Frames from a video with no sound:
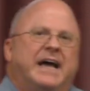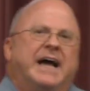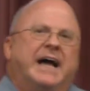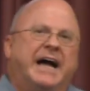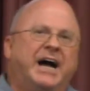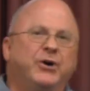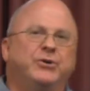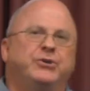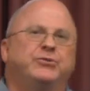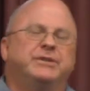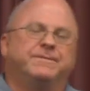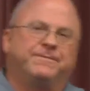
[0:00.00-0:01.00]
How
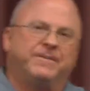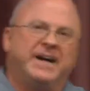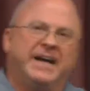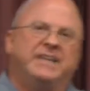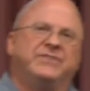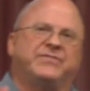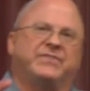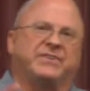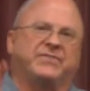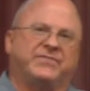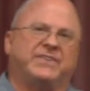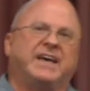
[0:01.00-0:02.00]
you define
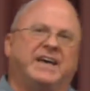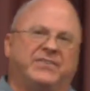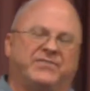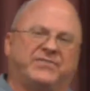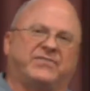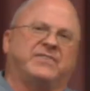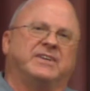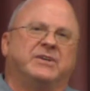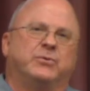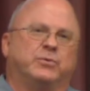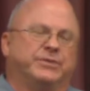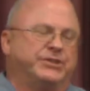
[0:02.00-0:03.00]
success
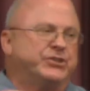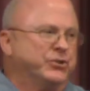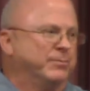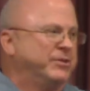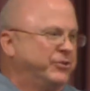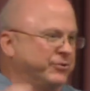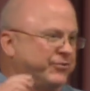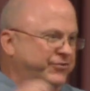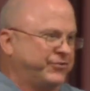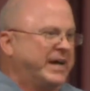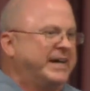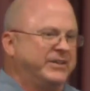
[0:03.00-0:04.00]
will determine your
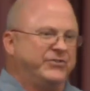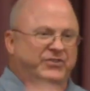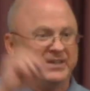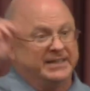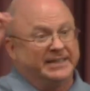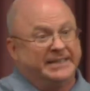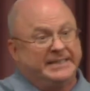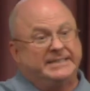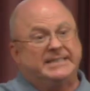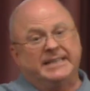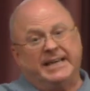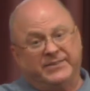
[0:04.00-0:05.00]
strategy to get
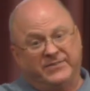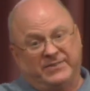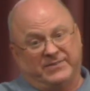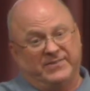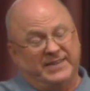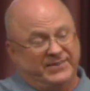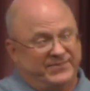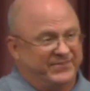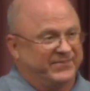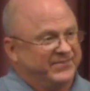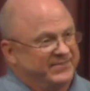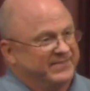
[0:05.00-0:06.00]
to that success.